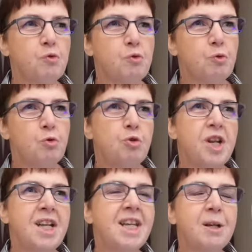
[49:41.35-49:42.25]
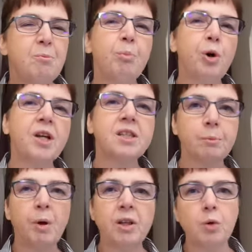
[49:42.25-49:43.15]
really impressed
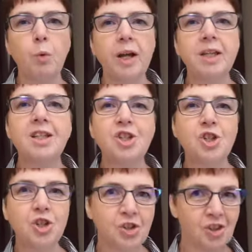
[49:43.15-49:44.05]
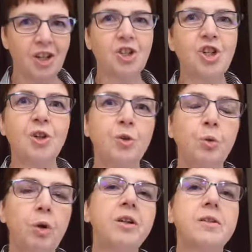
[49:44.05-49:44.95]
by the way it does actually all
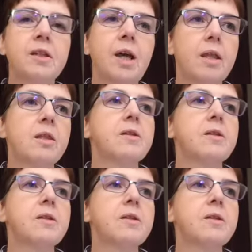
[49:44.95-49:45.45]
work together.